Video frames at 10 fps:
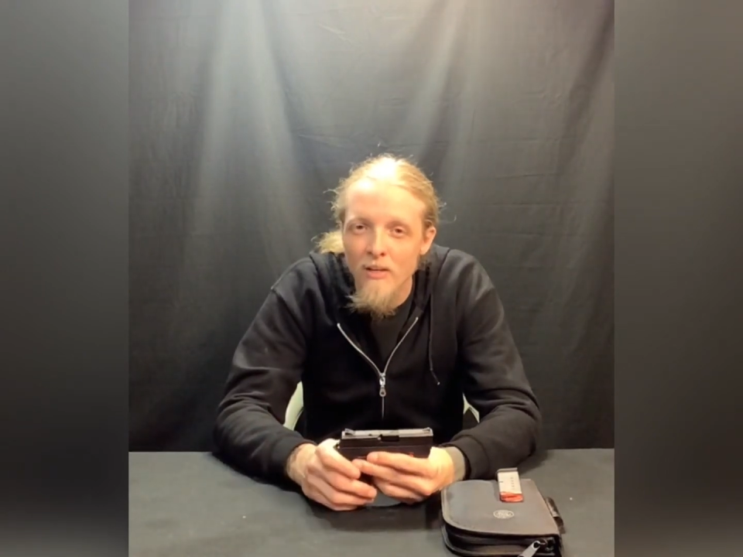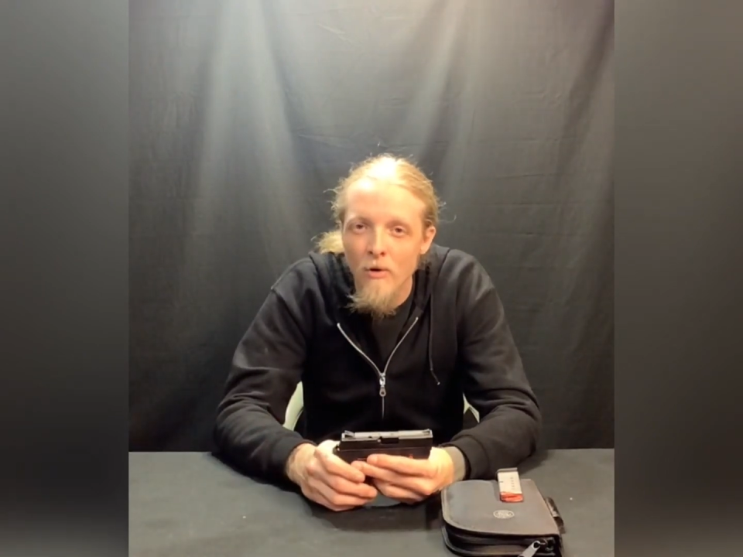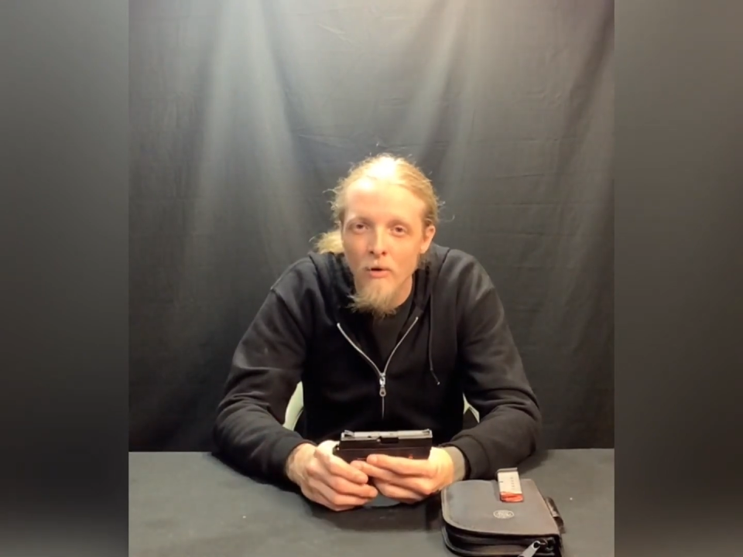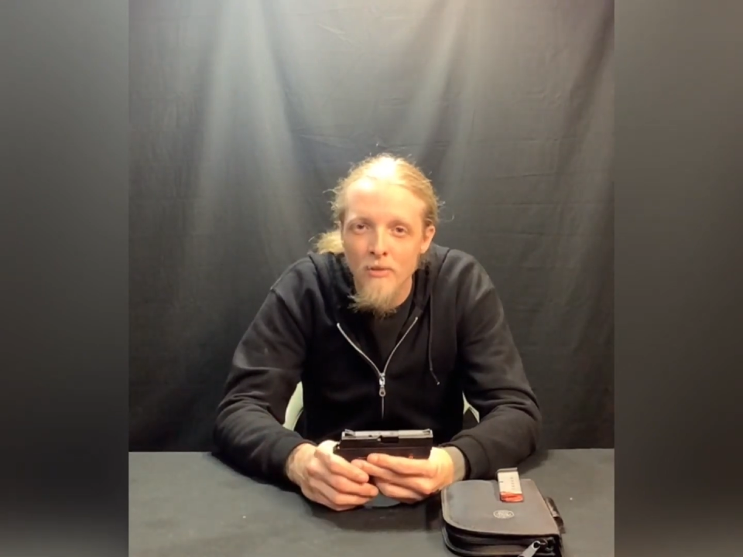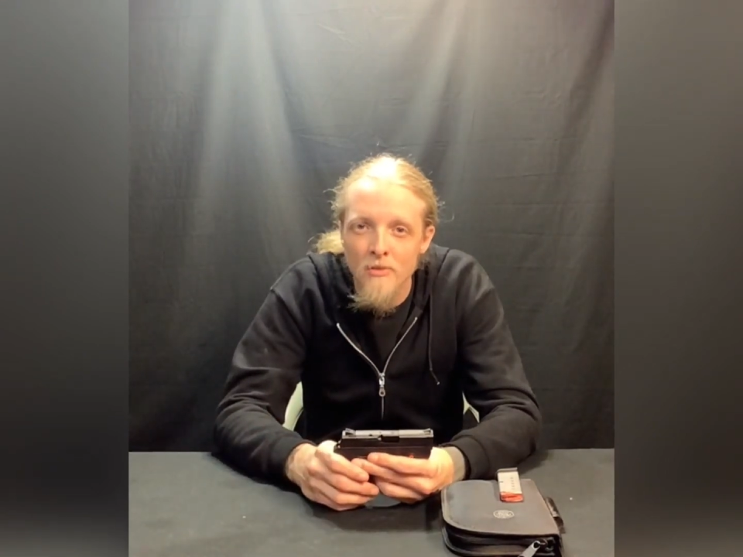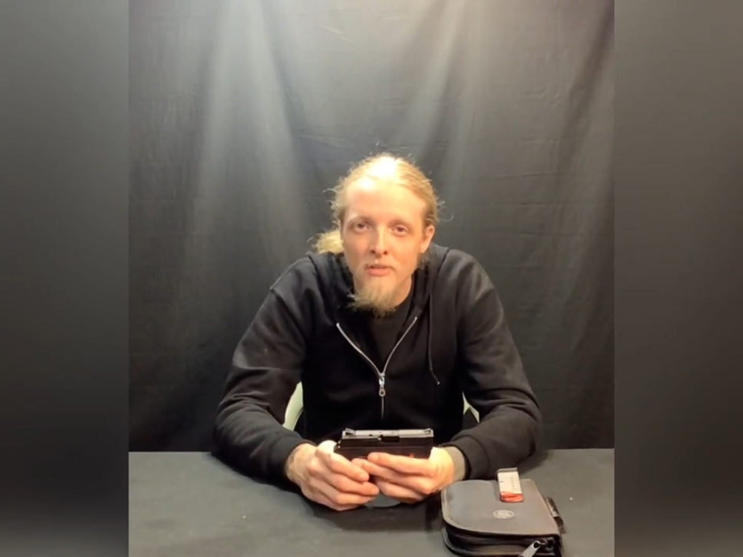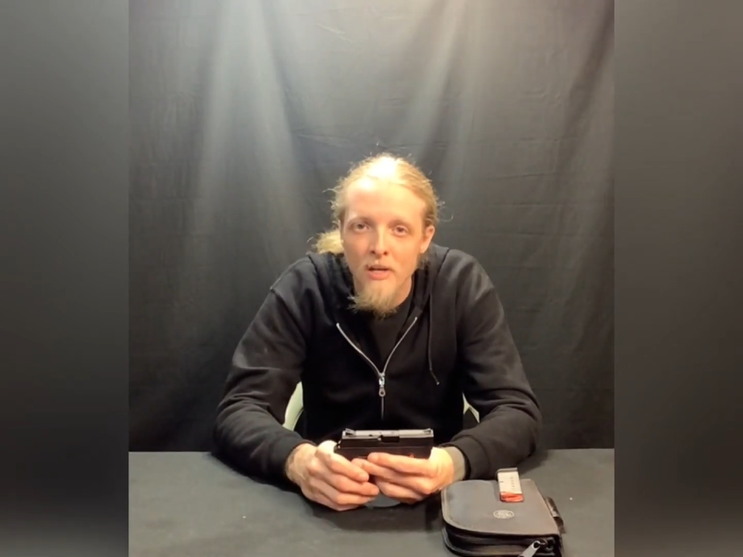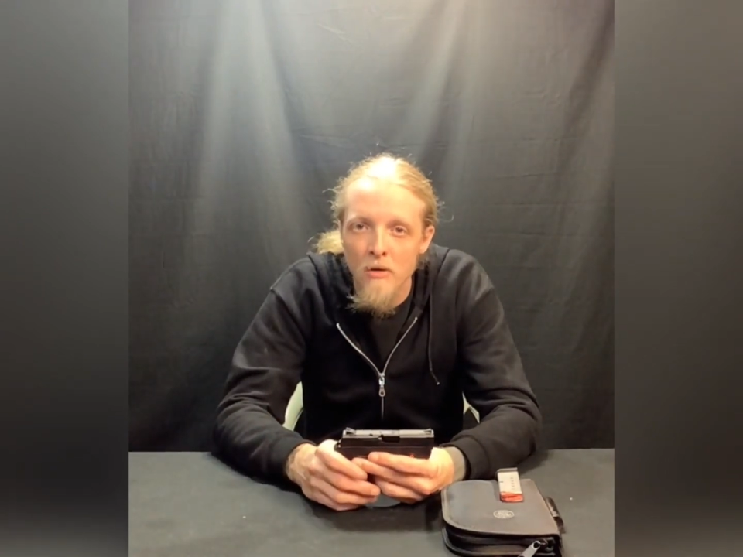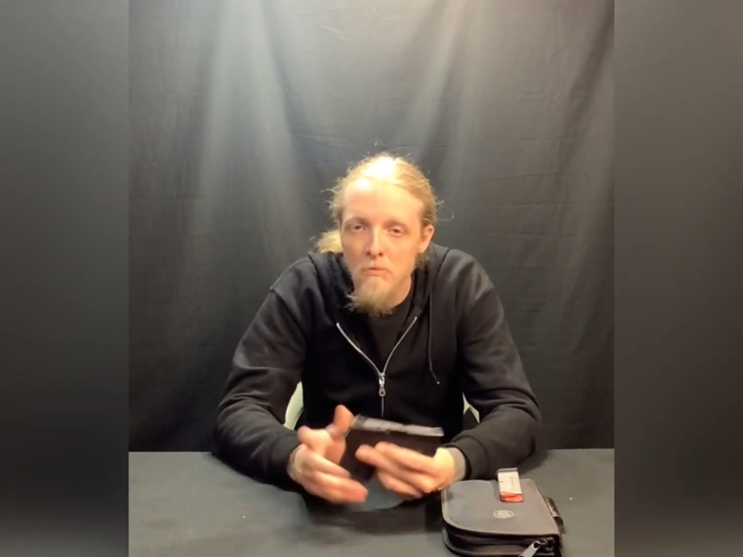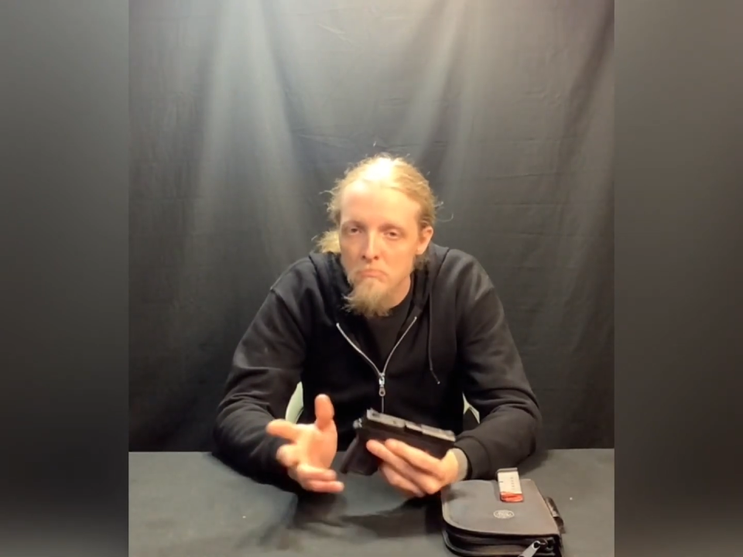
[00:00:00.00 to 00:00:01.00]
yards or
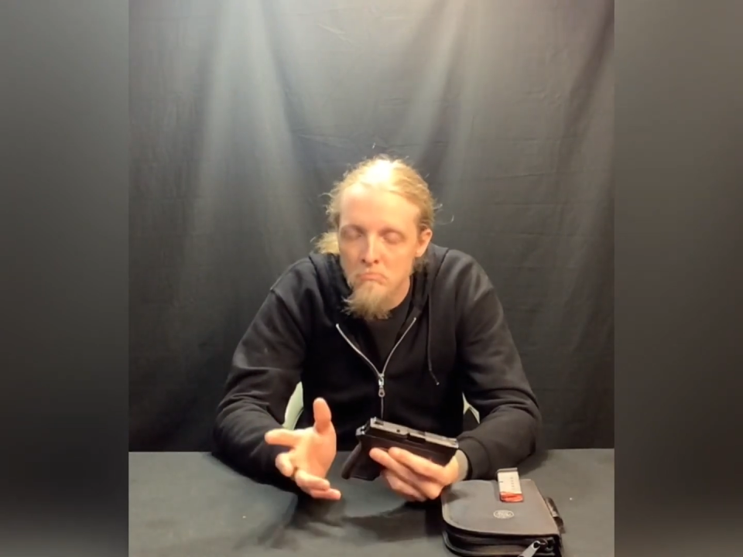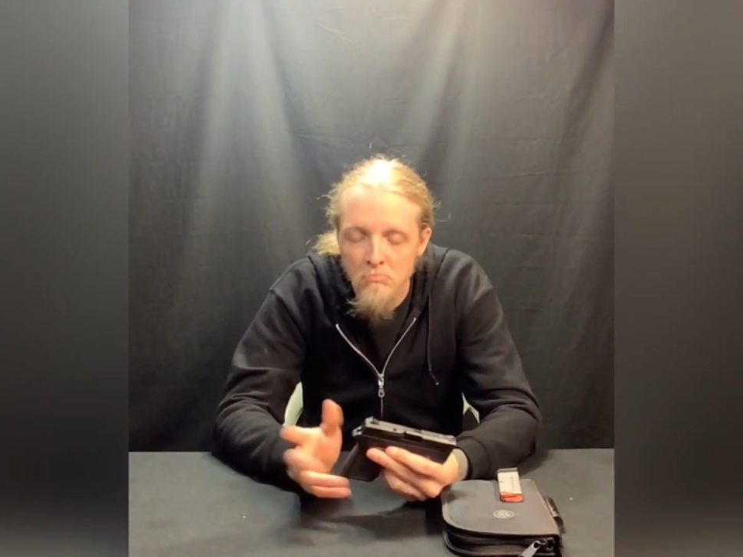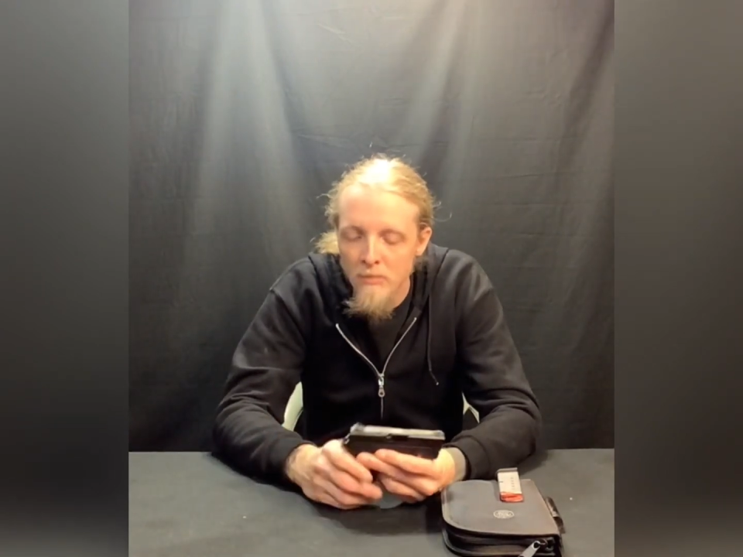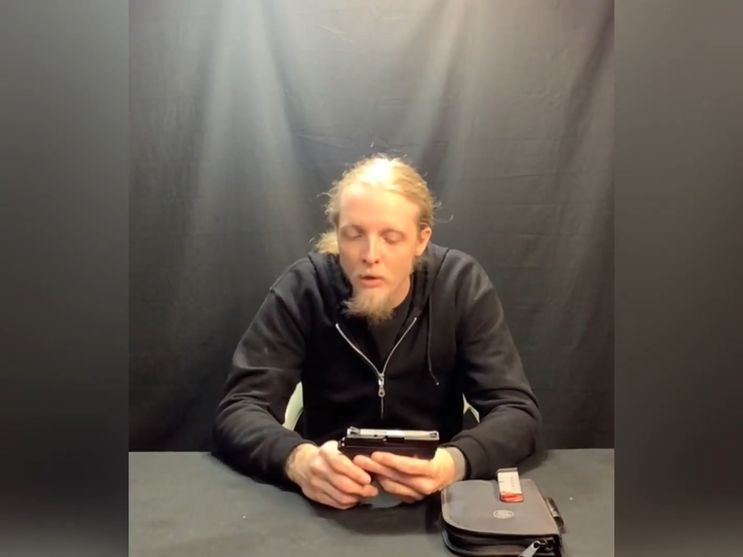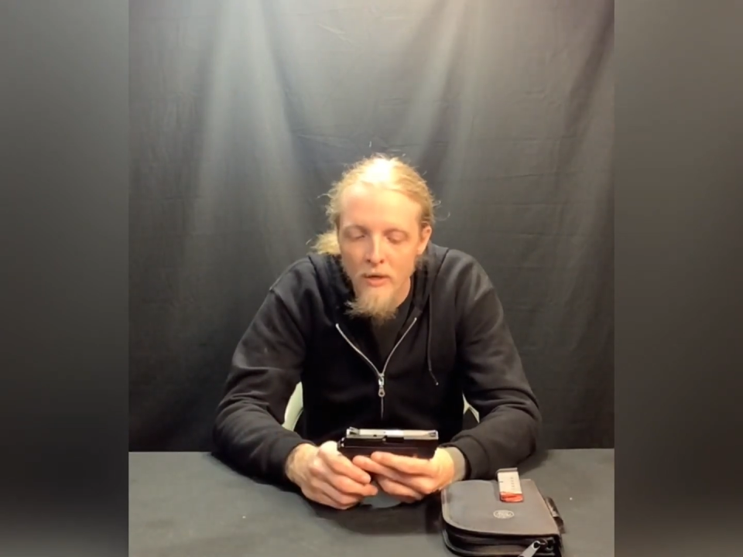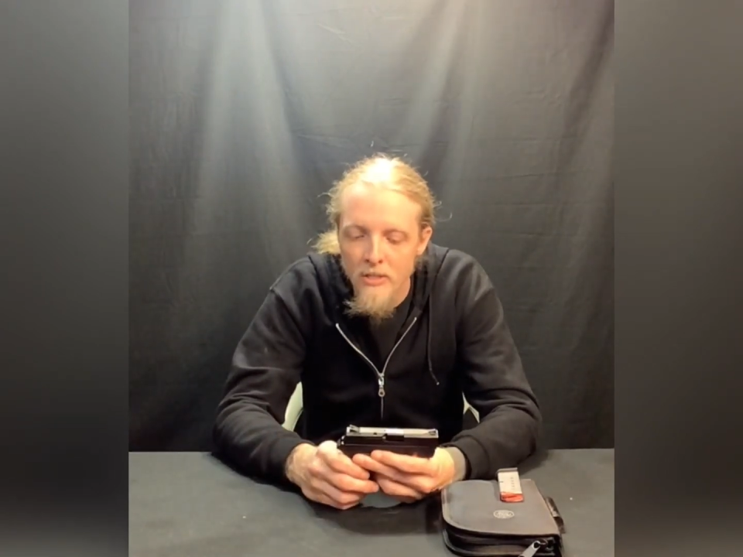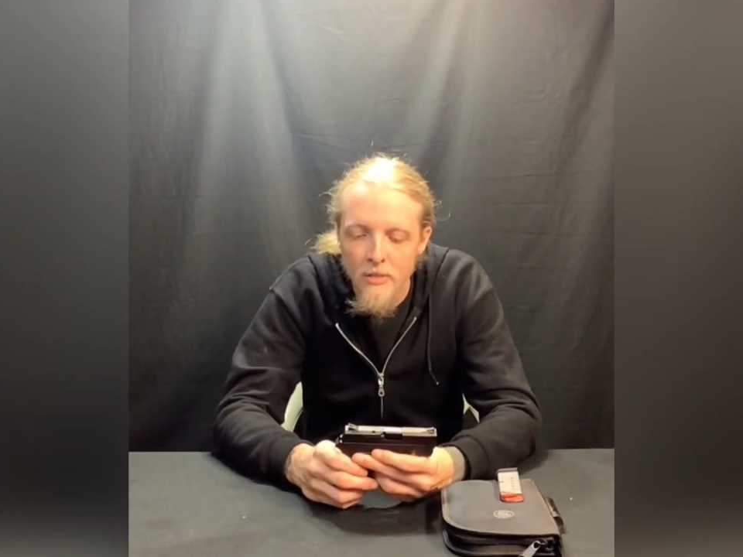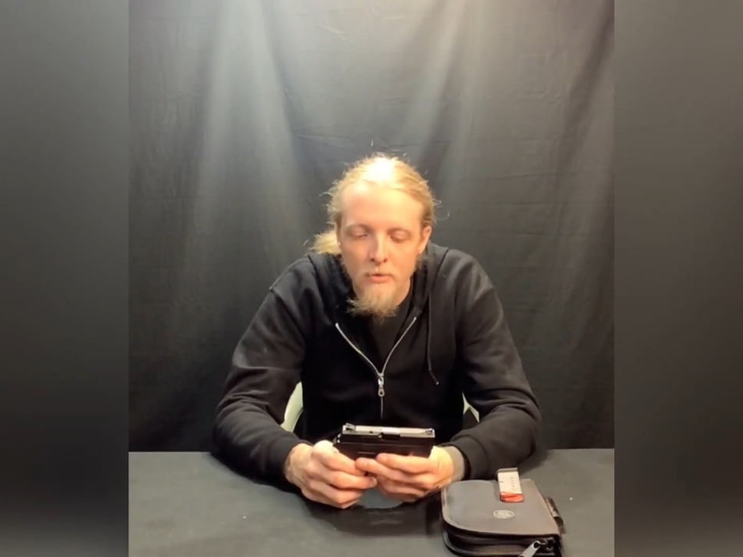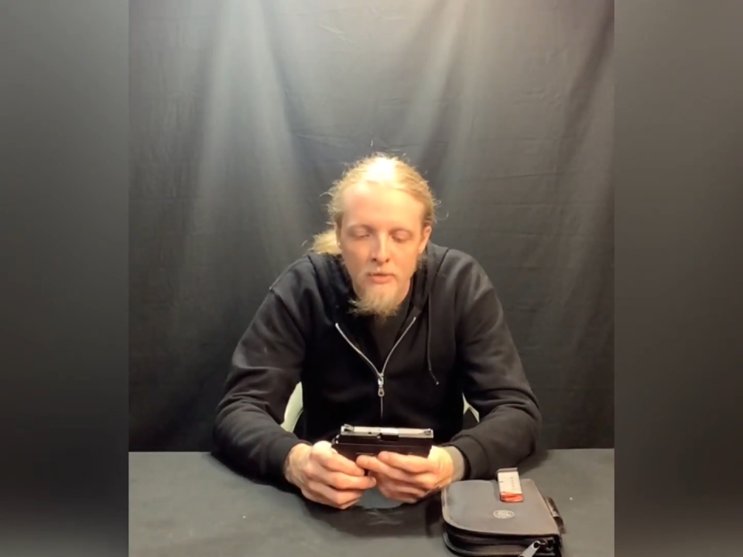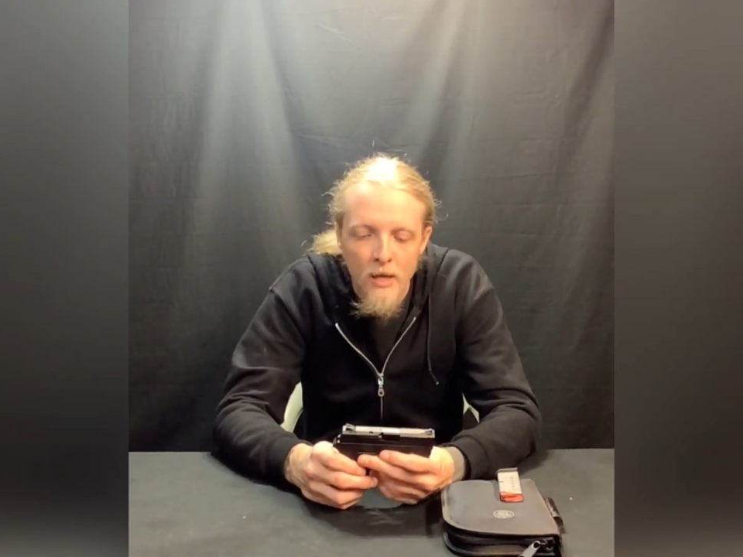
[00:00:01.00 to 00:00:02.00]
so. No
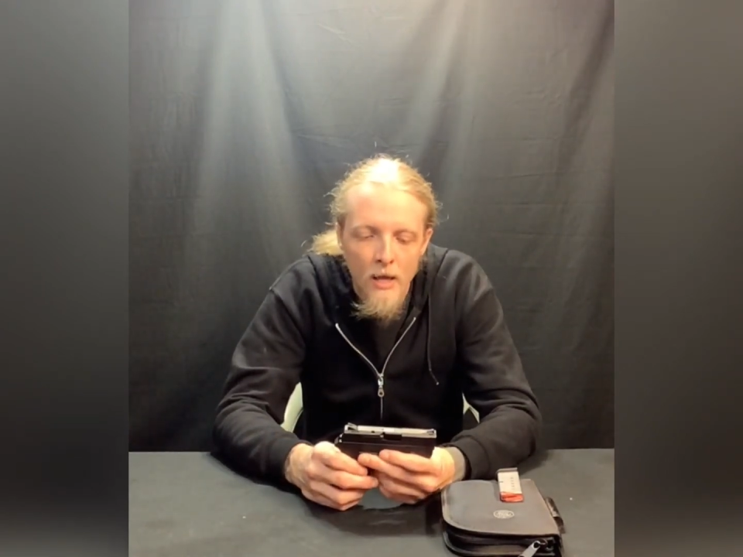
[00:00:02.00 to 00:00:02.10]
issues.